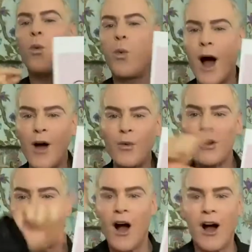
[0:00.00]
while
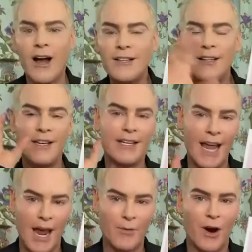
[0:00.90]
we're on
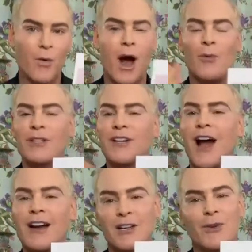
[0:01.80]
camera, while we're
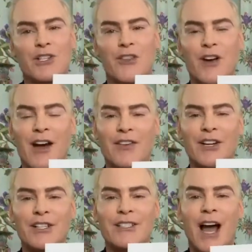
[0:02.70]
talking to each other, having
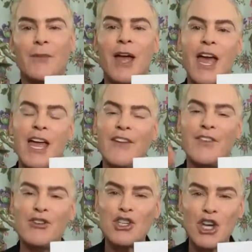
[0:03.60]
a good time,
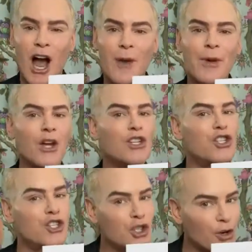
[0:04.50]
if you shop
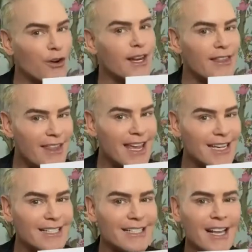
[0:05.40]
during
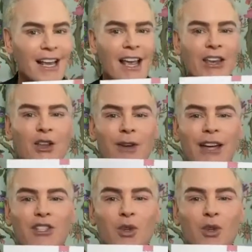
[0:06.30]
this, you get